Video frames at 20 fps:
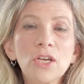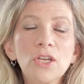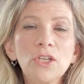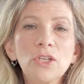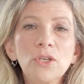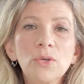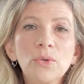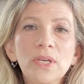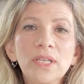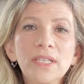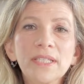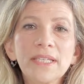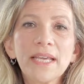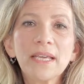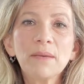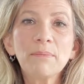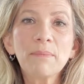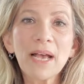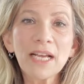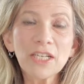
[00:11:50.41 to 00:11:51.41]
you can
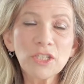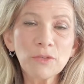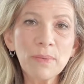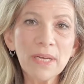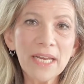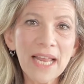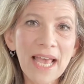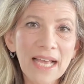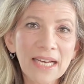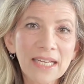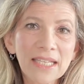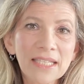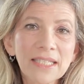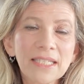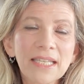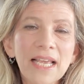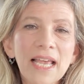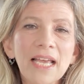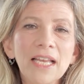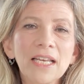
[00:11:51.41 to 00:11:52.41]
take mashed
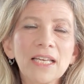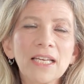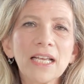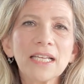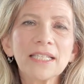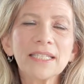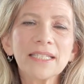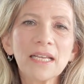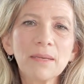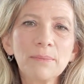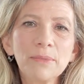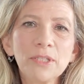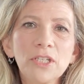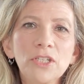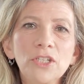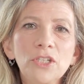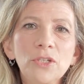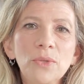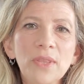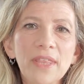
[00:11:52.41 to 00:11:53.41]
bananas and
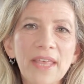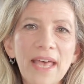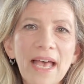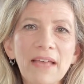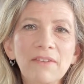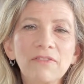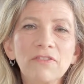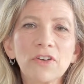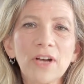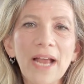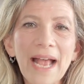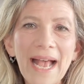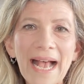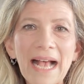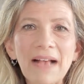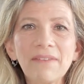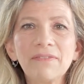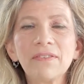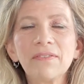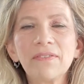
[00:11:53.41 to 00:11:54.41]
substitute that for
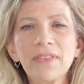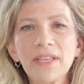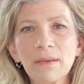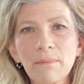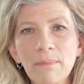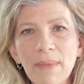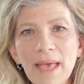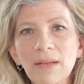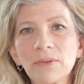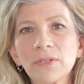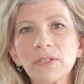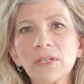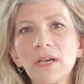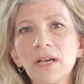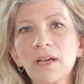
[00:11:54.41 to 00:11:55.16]
half of the amount